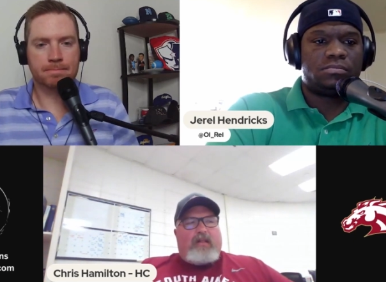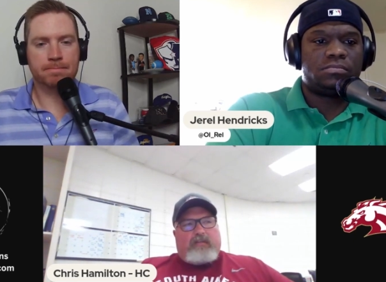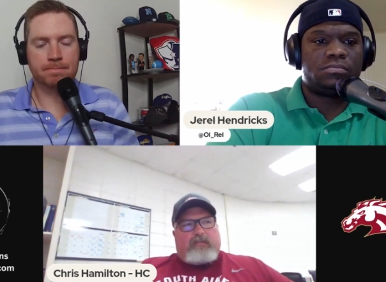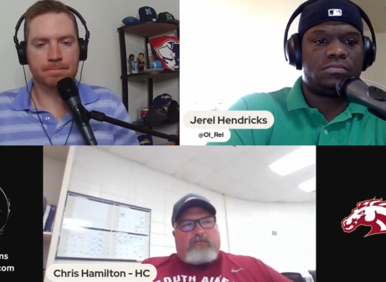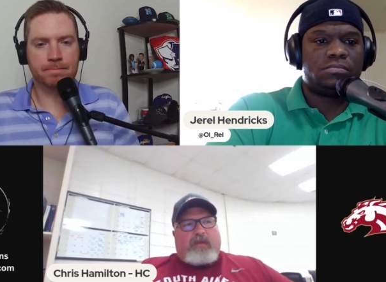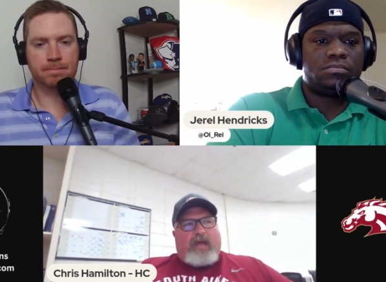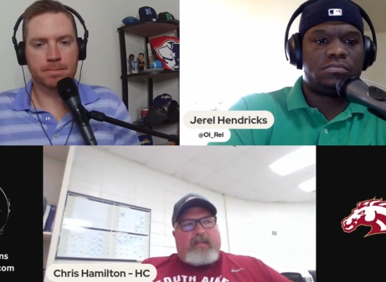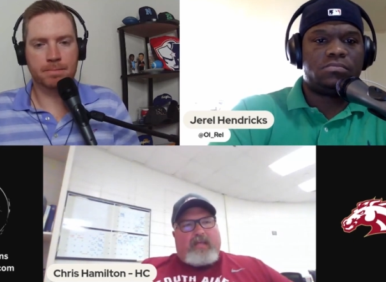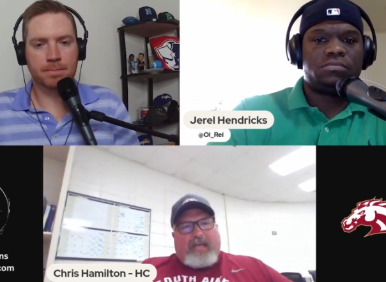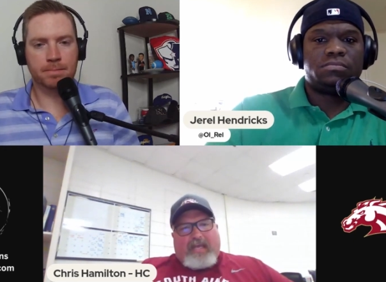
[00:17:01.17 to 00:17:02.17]
Speaker 1: This is kind
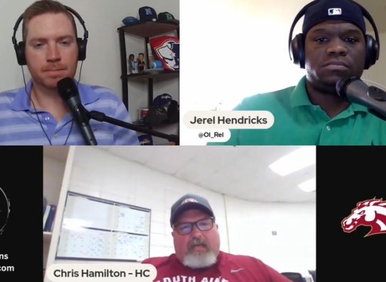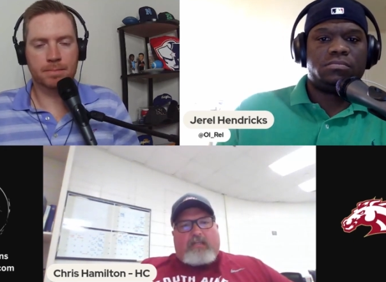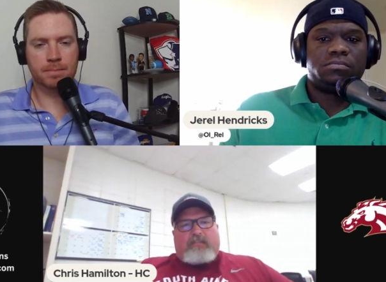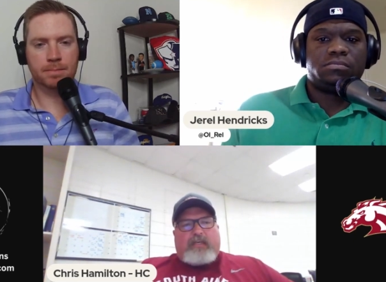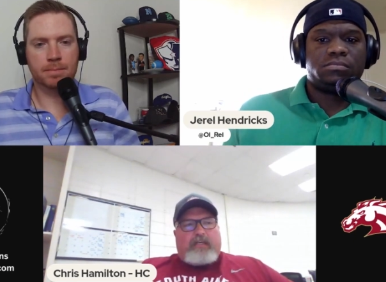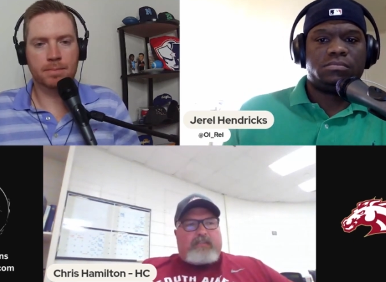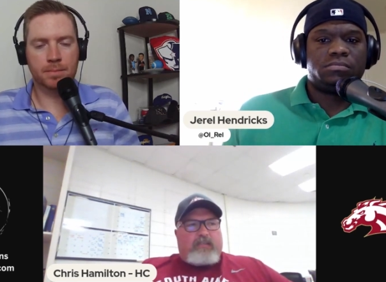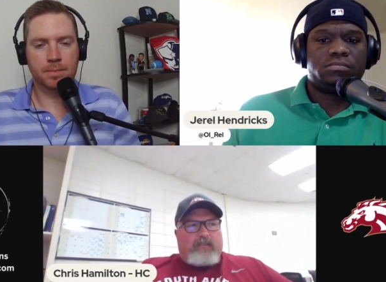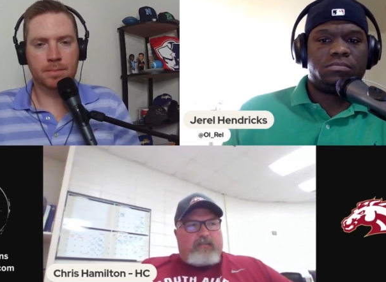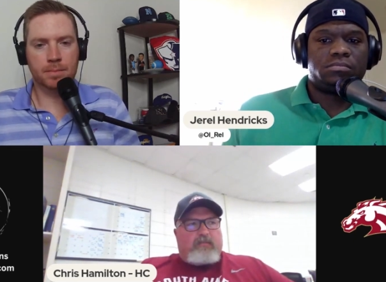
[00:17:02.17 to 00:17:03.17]
of the end of the
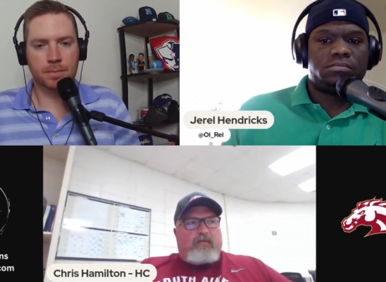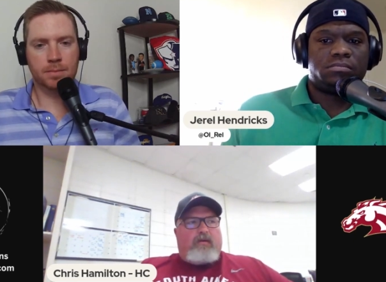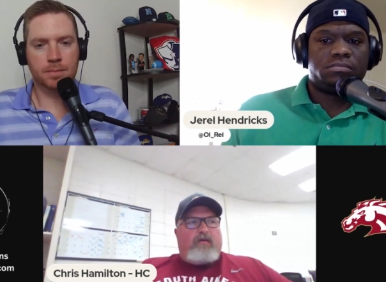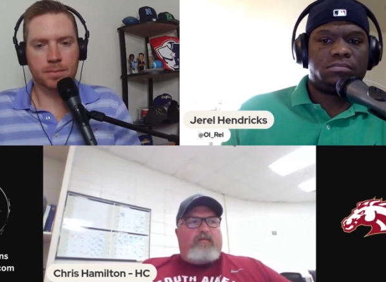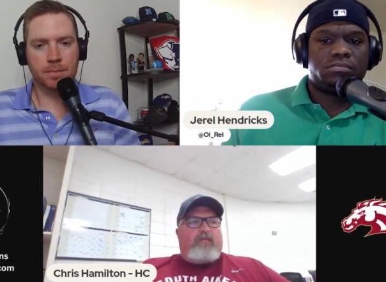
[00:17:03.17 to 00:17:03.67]
season of,